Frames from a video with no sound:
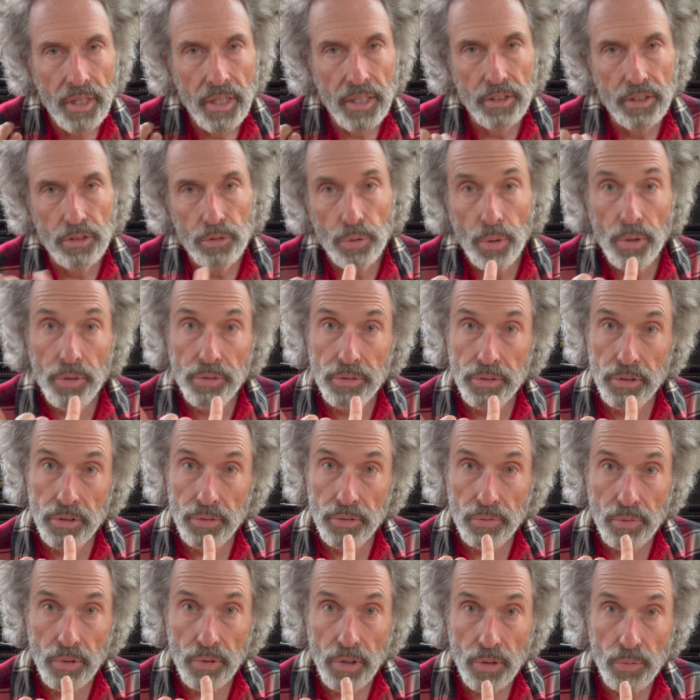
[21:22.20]
And the 12th
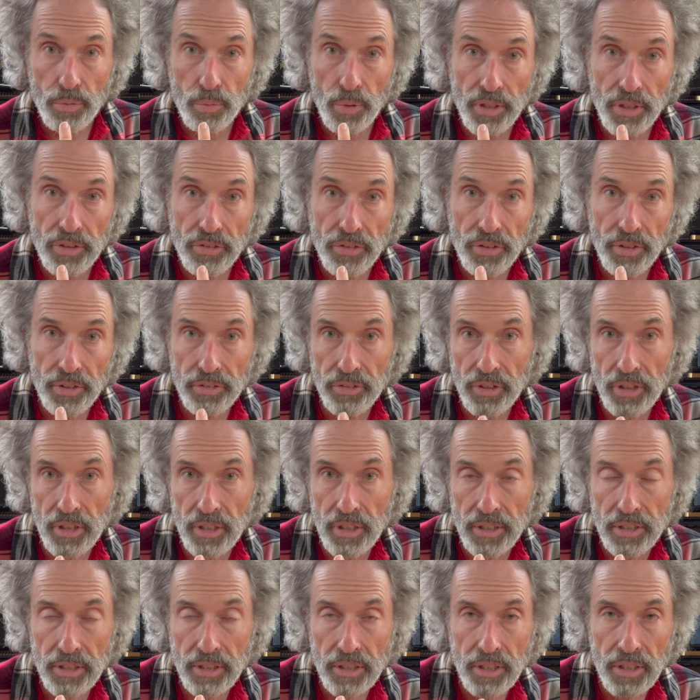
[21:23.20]
nerve runs the
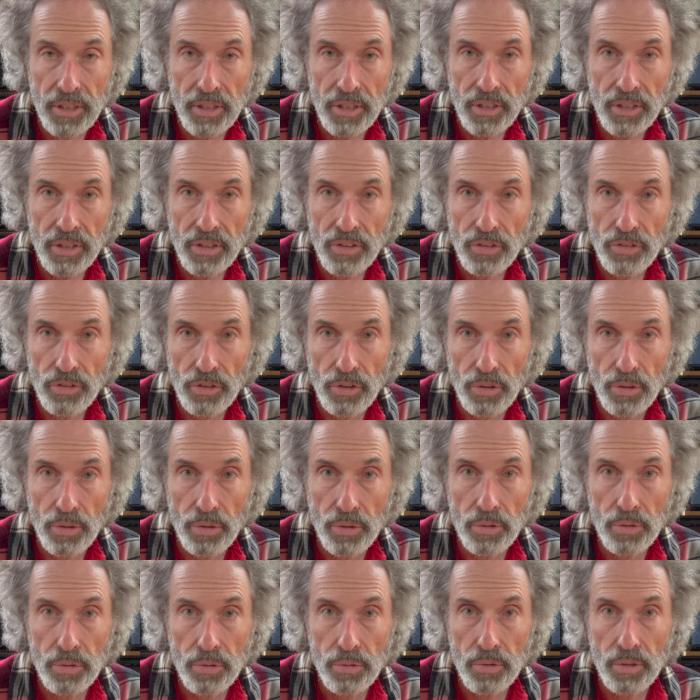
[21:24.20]
tongue,
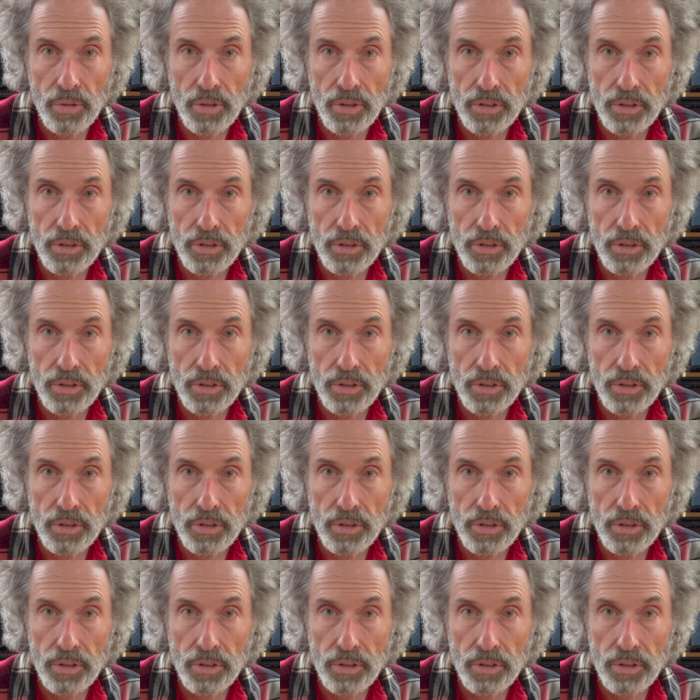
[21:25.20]
so a